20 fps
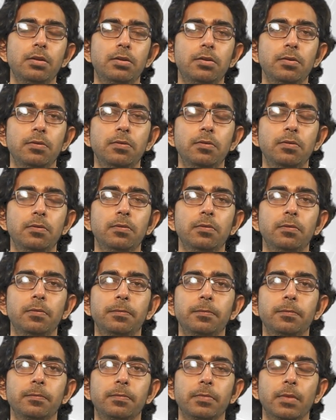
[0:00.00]
to
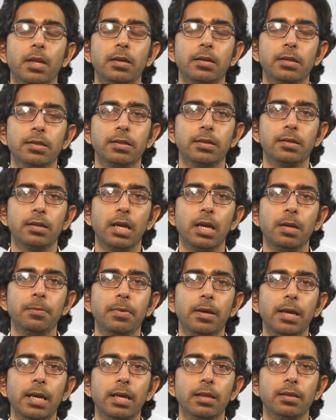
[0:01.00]
describe